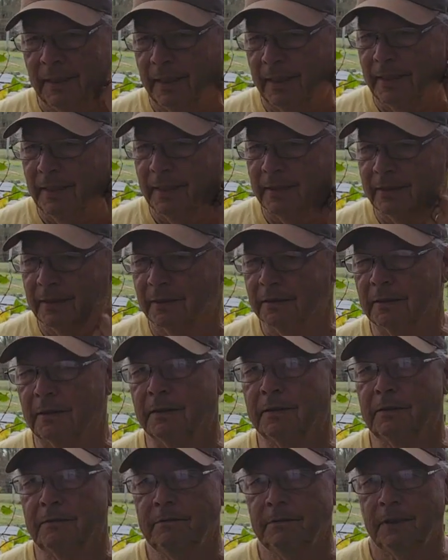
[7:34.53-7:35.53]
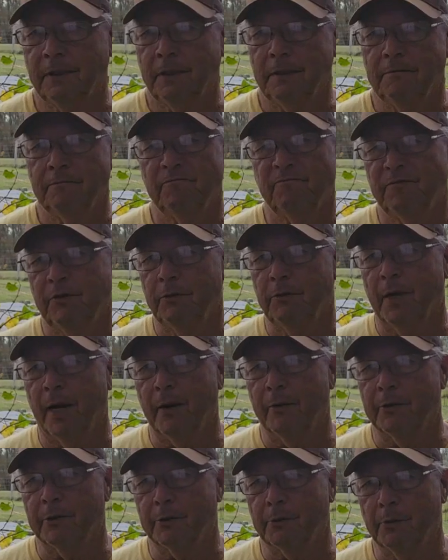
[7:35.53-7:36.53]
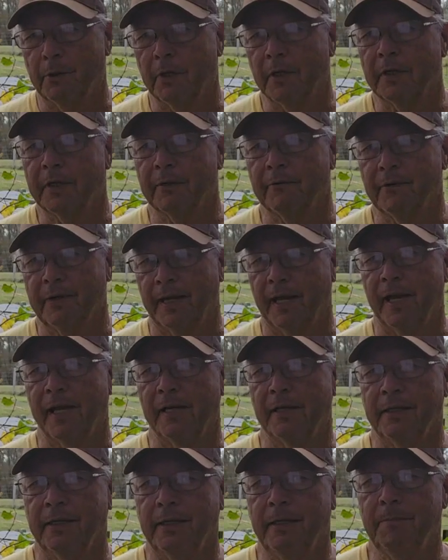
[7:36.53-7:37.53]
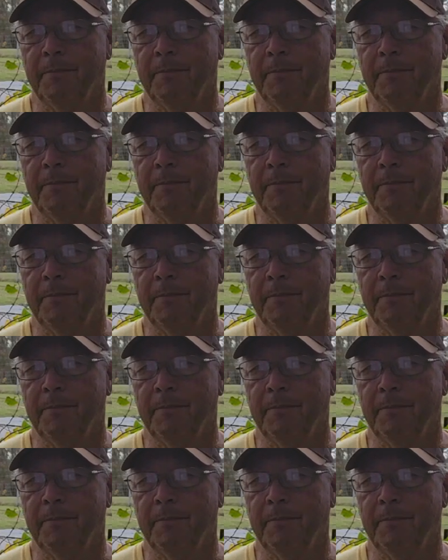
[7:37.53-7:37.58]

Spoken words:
and it took a few hours work in reality,